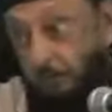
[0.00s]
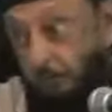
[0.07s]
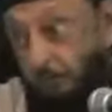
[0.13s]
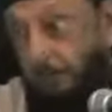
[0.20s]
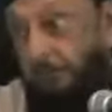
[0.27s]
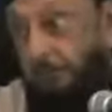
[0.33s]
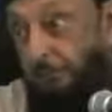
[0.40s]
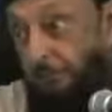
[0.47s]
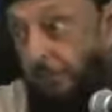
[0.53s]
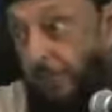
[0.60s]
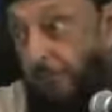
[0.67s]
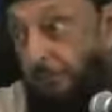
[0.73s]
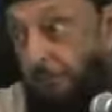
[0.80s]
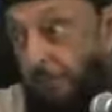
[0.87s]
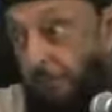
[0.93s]
And you'd be
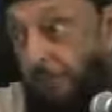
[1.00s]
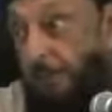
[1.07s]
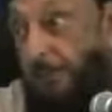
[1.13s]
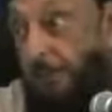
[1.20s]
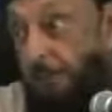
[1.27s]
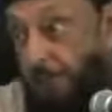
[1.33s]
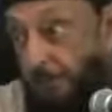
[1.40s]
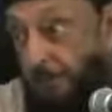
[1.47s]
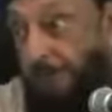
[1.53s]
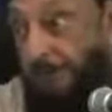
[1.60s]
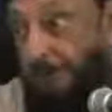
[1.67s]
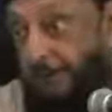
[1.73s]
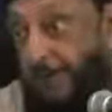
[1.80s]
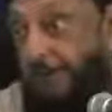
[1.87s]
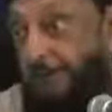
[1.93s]
surprised how many
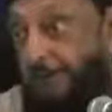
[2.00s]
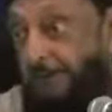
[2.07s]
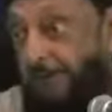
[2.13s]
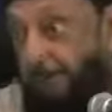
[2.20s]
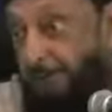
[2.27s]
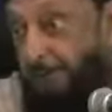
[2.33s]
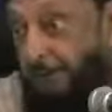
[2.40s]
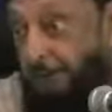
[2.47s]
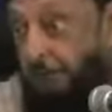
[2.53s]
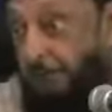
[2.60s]
American academics and